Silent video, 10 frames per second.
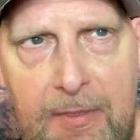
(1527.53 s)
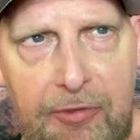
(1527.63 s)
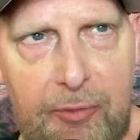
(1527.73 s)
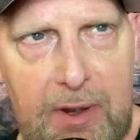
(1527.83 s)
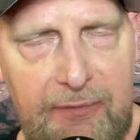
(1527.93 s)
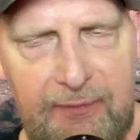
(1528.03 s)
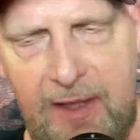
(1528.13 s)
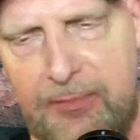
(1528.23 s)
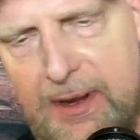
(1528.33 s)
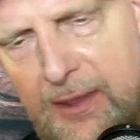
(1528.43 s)

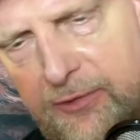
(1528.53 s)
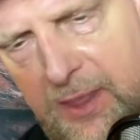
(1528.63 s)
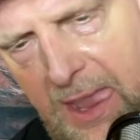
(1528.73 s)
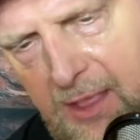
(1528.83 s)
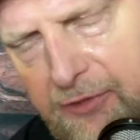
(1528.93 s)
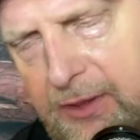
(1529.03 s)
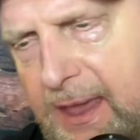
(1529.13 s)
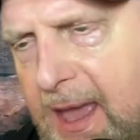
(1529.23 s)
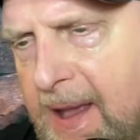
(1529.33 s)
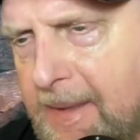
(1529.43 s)
"25 minutes. So
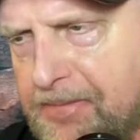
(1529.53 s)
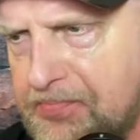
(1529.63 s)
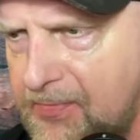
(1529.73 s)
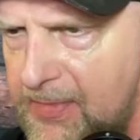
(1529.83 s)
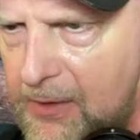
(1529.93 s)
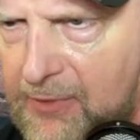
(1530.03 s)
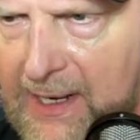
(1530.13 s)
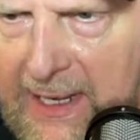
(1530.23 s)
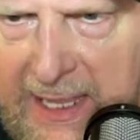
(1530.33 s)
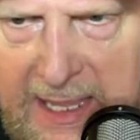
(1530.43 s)
yeah,
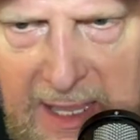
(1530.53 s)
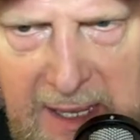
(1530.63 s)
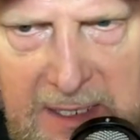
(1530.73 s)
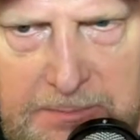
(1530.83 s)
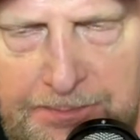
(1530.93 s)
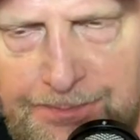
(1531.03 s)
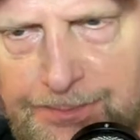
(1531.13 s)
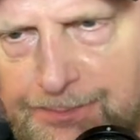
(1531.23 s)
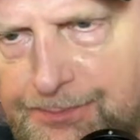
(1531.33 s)
really, I'm